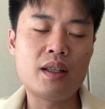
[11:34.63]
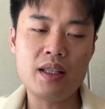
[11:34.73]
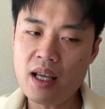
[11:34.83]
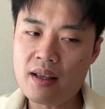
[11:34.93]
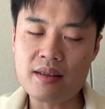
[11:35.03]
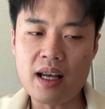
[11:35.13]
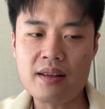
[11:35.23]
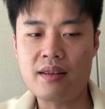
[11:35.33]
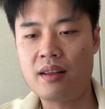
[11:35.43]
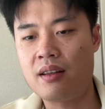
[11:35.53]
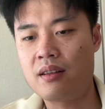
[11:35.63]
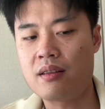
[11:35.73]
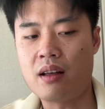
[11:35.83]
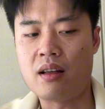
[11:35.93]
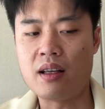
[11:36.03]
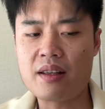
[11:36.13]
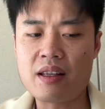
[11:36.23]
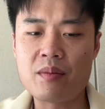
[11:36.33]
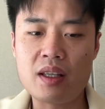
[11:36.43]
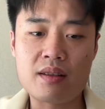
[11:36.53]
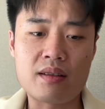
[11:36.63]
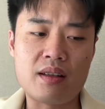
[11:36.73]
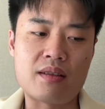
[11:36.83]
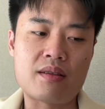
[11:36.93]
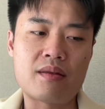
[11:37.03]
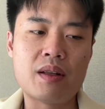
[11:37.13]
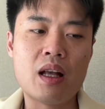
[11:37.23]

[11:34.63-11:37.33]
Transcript: Yes, I think SMEs is